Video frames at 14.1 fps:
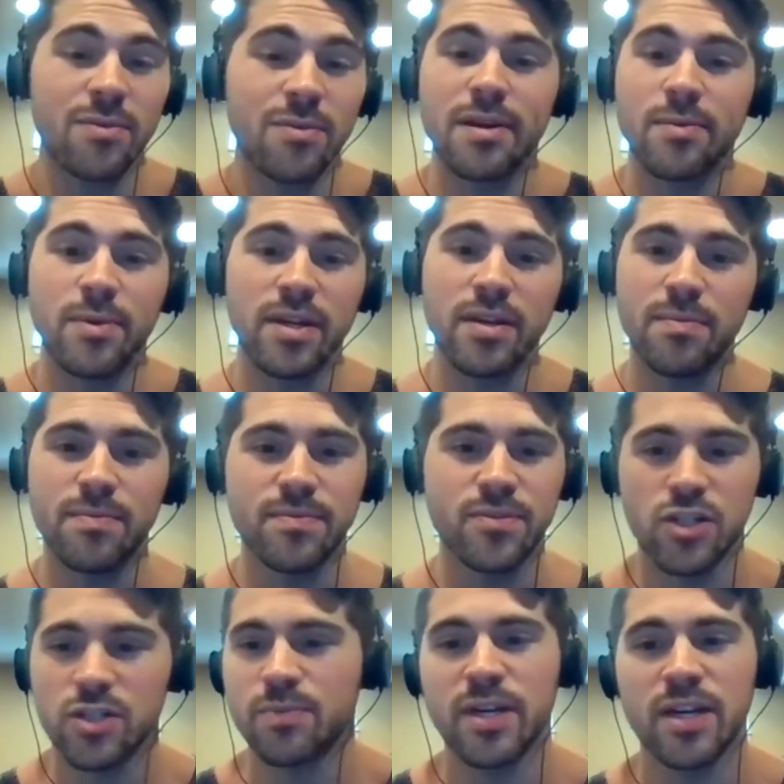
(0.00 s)
it may be,
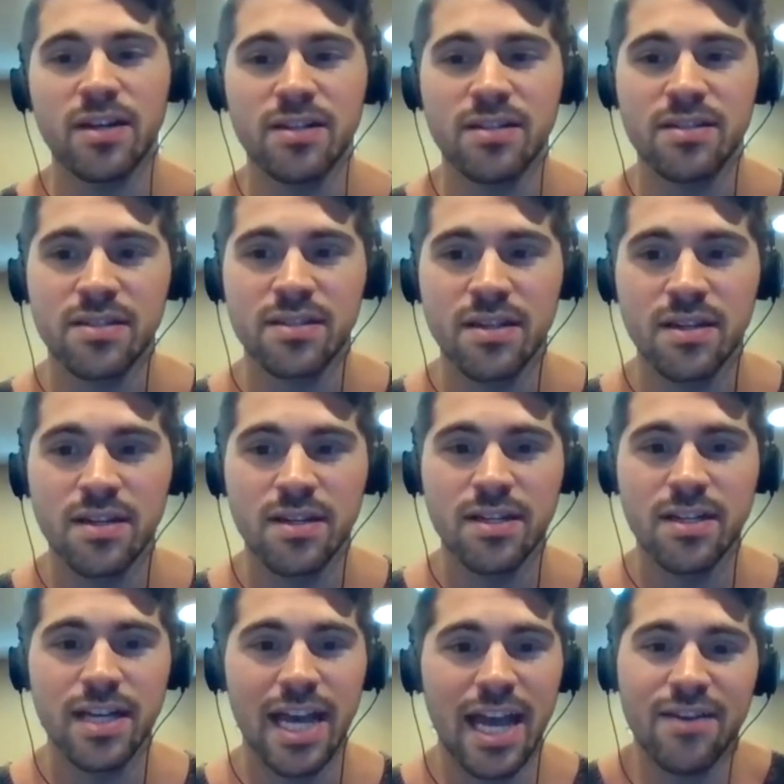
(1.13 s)
just because
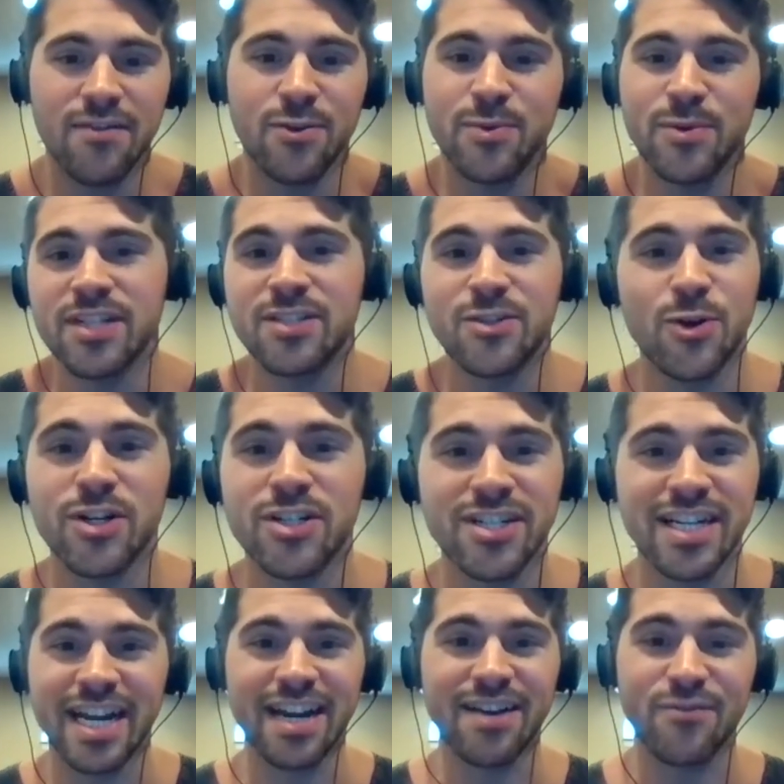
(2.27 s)
everybody's
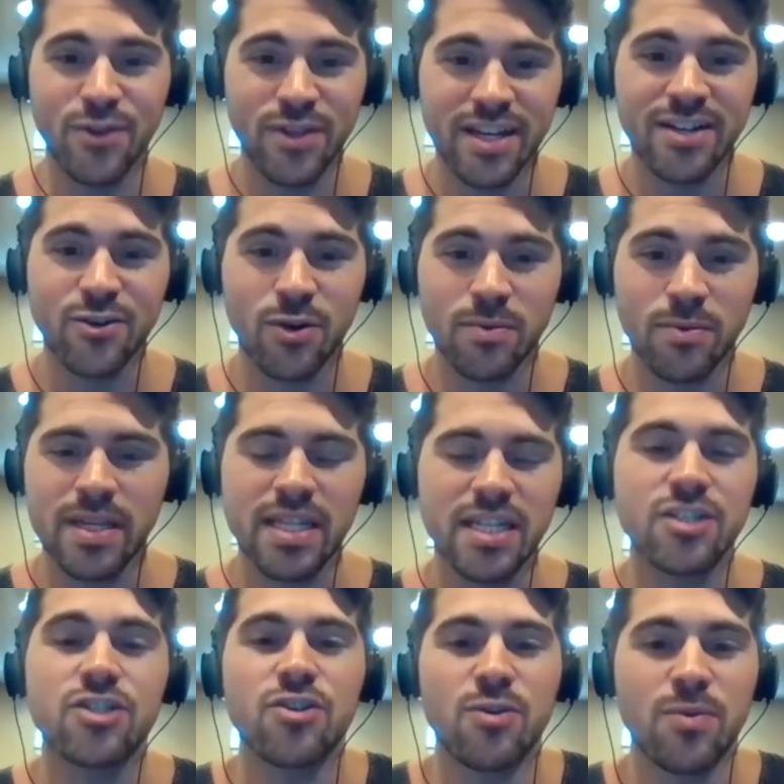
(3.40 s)
questioning everything normally, they
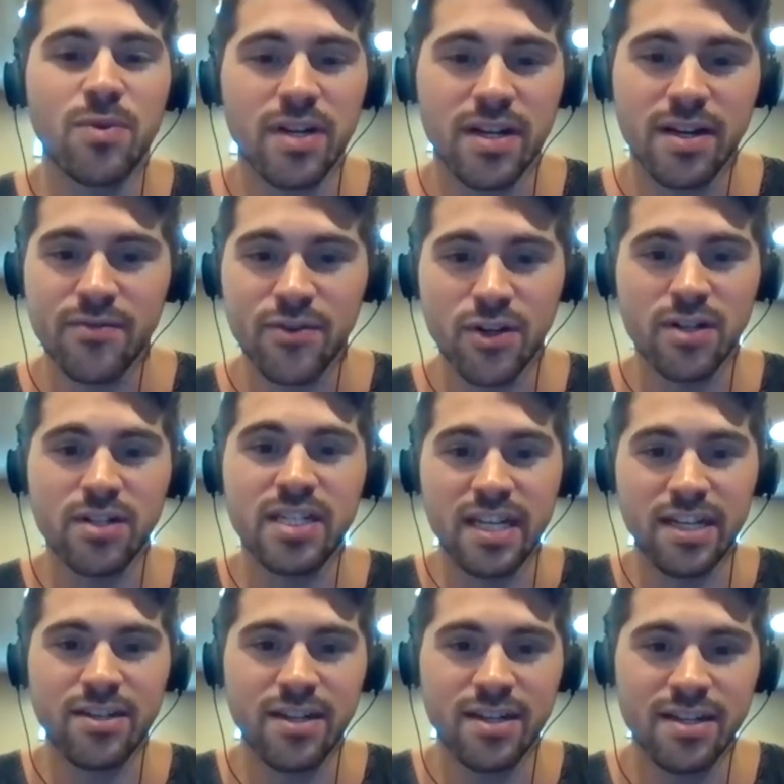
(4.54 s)
just don't want to ever
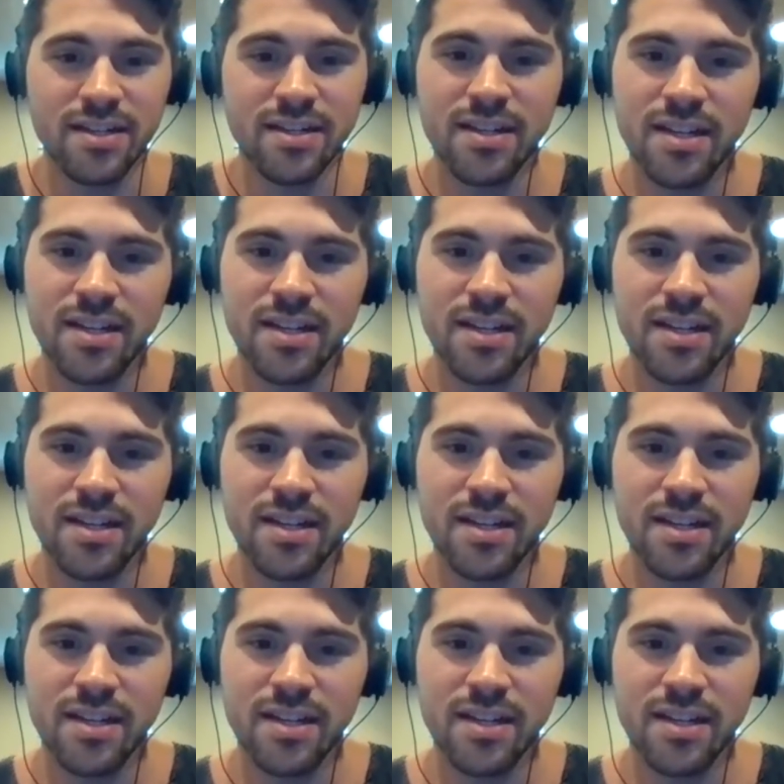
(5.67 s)
articulate it.